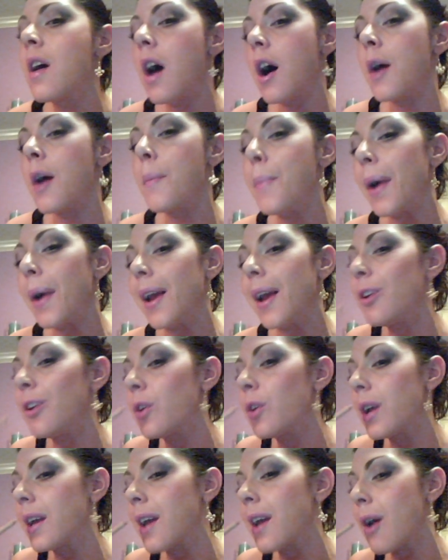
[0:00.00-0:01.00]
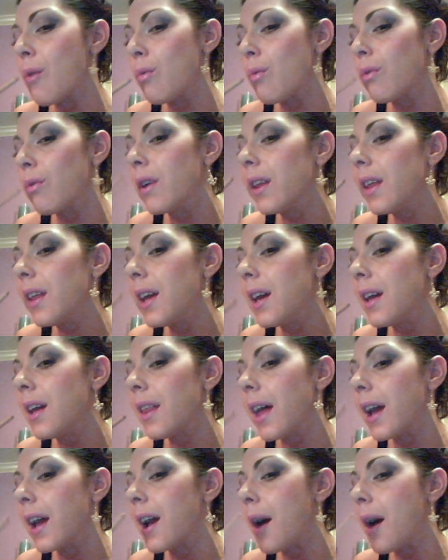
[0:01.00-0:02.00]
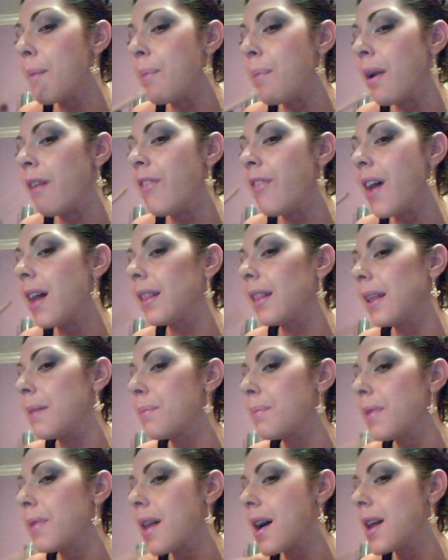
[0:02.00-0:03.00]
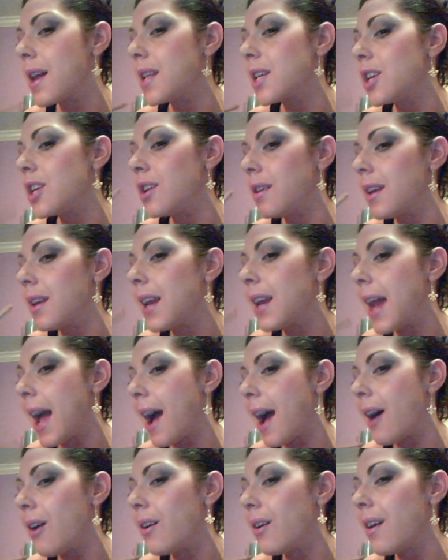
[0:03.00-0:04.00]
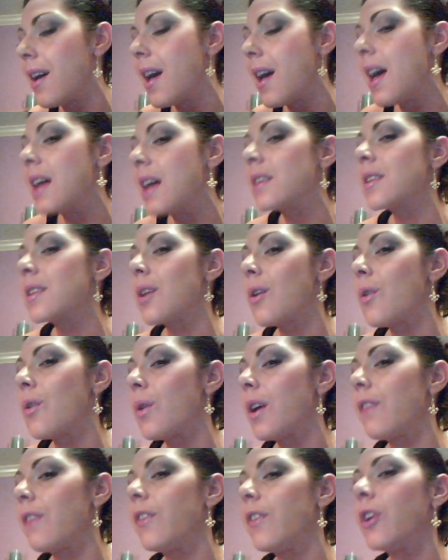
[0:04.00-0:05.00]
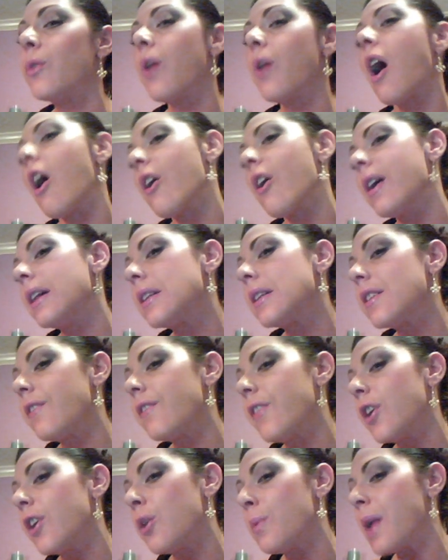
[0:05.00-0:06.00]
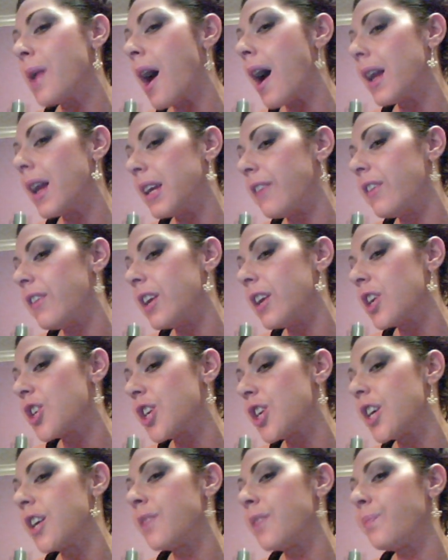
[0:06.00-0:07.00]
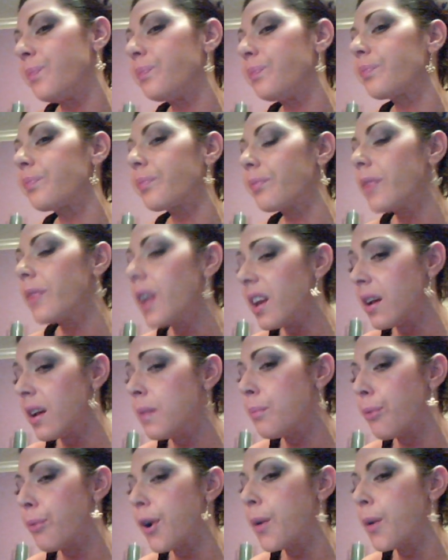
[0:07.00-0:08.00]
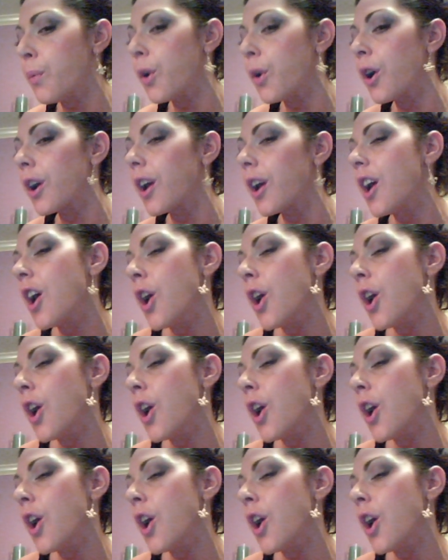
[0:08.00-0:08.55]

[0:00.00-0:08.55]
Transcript: Um, but you can get really like above that lip line to nude it out. So if you are into film and high definition and print work,